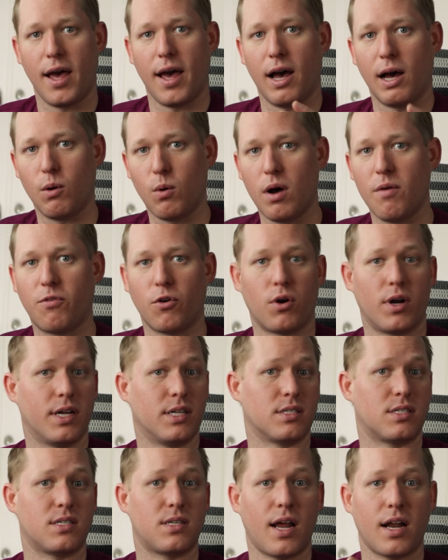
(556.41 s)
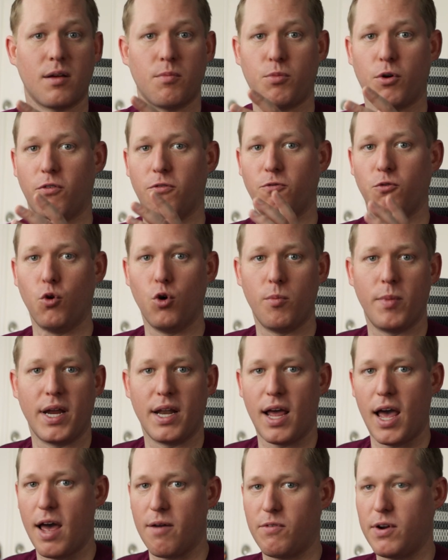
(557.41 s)
However, instead of
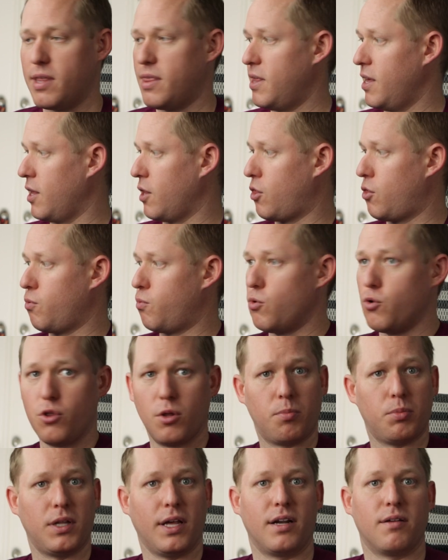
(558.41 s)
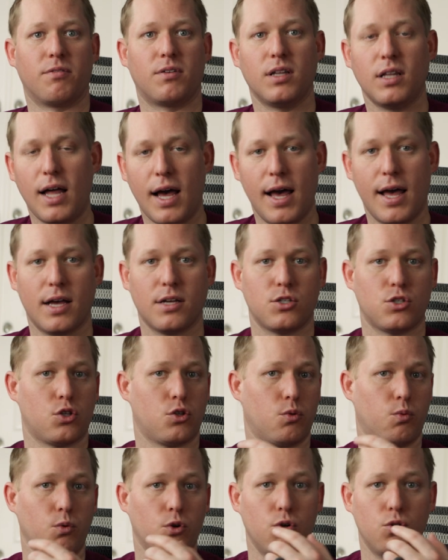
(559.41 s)
performing everything through the plate of glass,
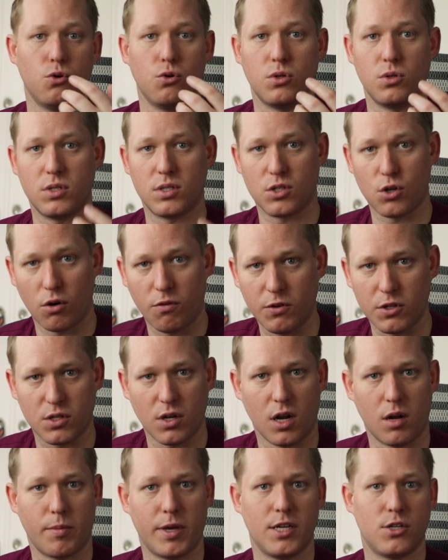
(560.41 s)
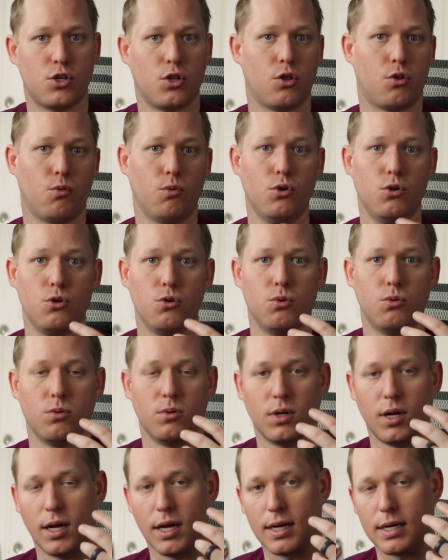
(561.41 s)
through surface automation,
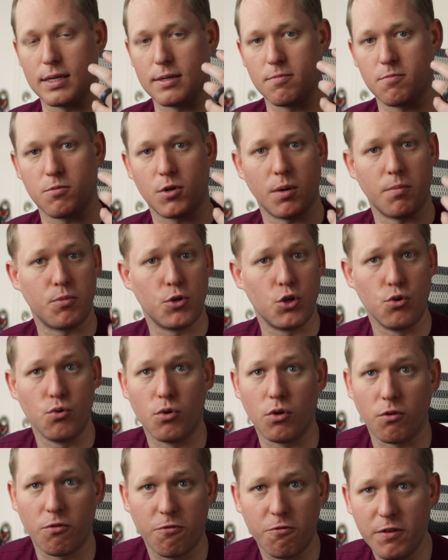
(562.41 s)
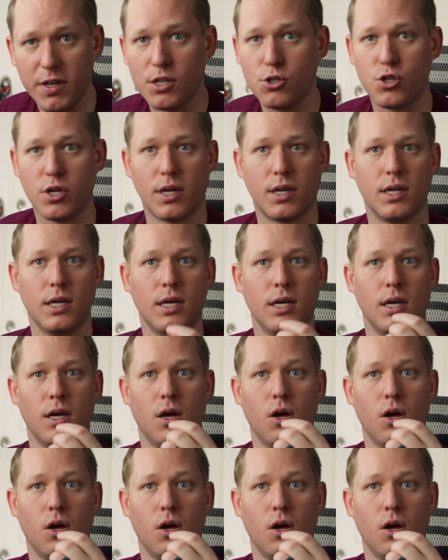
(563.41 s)
through computer vision,